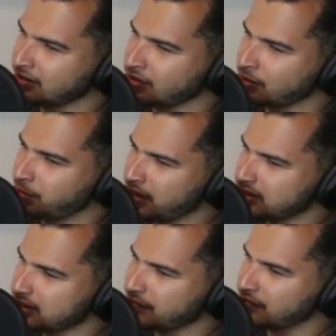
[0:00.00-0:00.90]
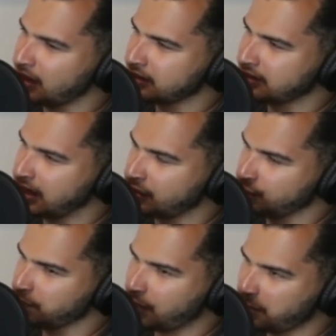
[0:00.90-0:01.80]
the prices have gone down. You
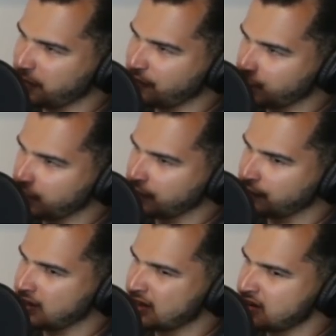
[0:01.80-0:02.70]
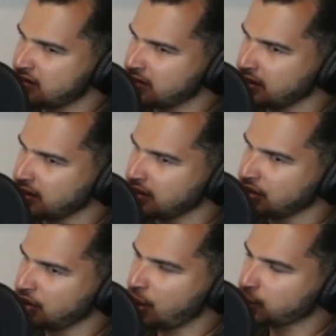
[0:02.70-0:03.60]
can probably find one in
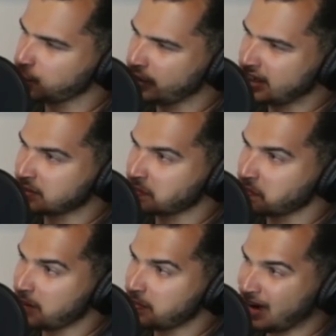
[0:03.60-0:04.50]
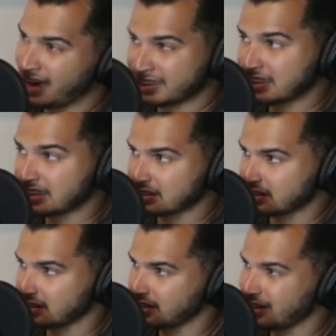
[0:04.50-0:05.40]
low 20s, maybe high
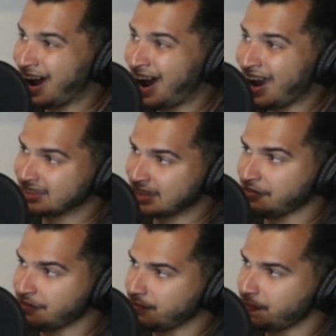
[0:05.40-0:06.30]
teens, an ISF.